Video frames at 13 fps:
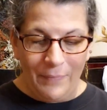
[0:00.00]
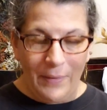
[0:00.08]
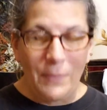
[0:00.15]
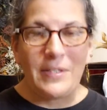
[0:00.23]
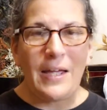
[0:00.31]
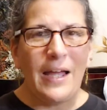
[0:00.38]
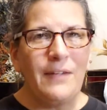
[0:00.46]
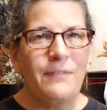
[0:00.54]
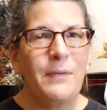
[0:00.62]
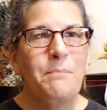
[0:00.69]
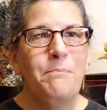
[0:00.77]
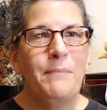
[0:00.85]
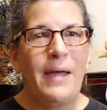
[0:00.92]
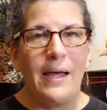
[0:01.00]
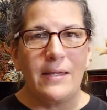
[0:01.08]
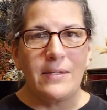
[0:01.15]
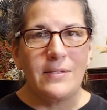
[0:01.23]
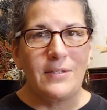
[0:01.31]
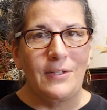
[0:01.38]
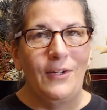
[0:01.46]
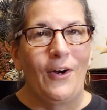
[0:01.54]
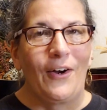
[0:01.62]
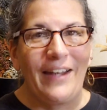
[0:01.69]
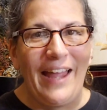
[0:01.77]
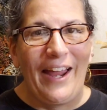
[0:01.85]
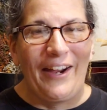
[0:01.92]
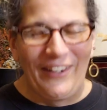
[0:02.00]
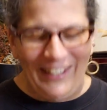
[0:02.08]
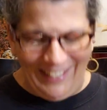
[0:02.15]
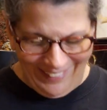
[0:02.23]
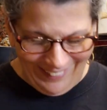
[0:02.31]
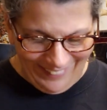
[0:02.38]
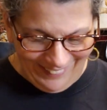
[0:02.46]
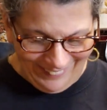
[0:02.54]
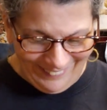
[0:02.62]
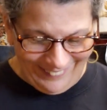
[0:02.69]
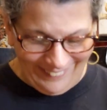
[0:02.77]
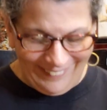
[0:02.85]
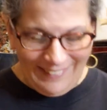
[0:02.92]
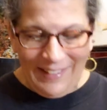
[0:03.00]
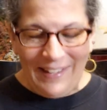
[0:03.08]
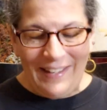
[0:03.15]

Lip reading: It was kind of a mess, the yarn area.